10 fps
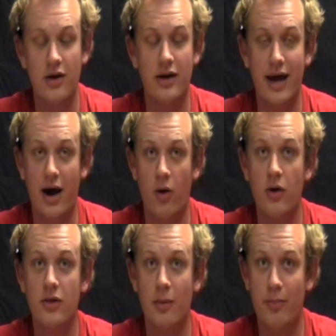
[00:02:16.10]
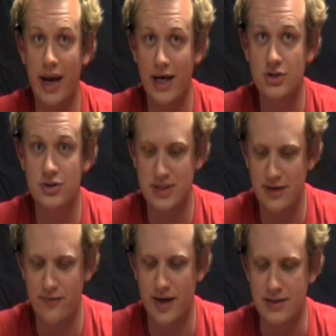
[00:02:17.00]
Now, the Badgers
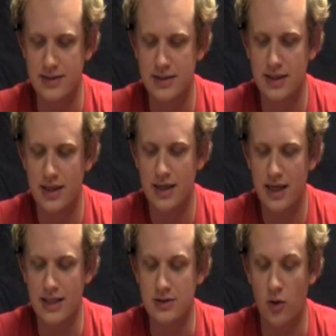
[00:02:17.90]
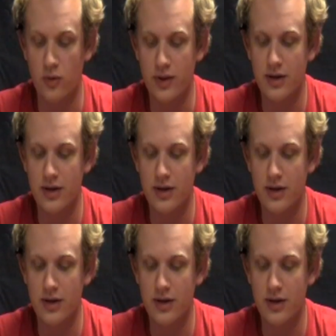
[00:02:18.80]
defense has held